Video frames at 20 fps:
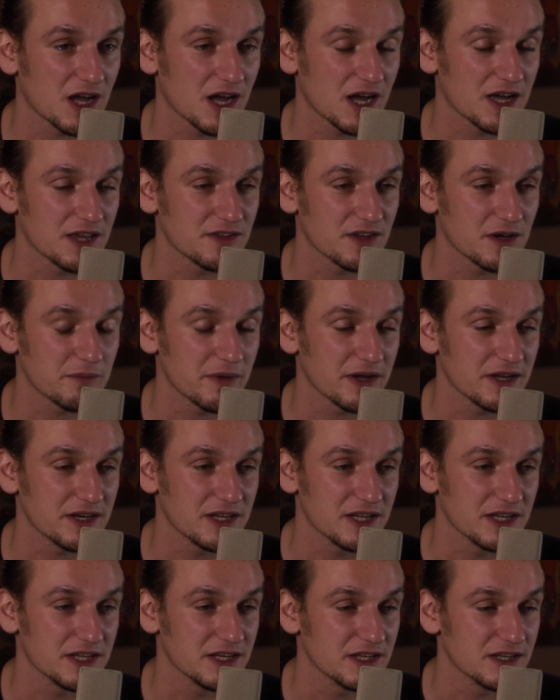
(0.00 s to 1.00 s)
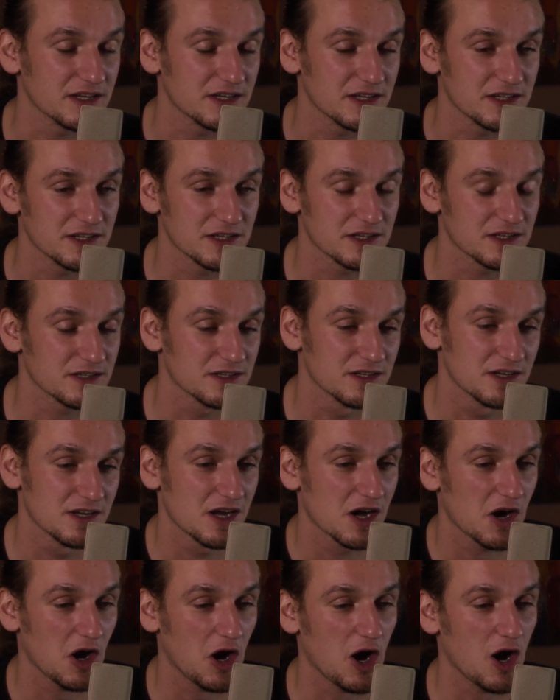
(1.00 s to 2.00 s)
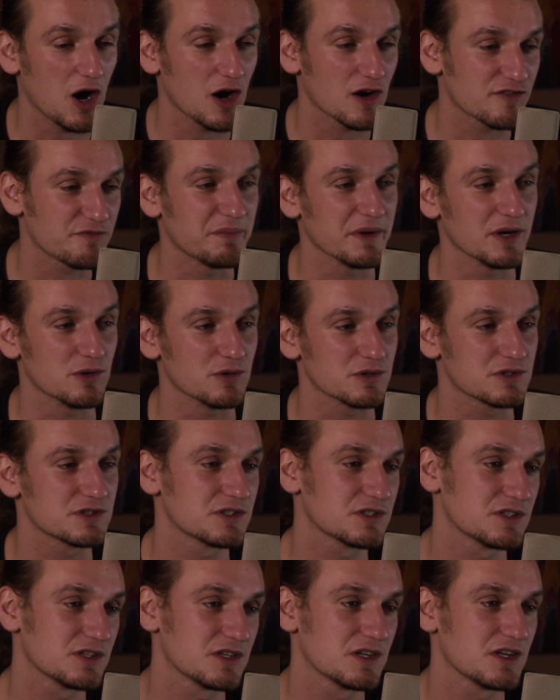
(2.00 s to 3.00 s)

and I made it in a half-built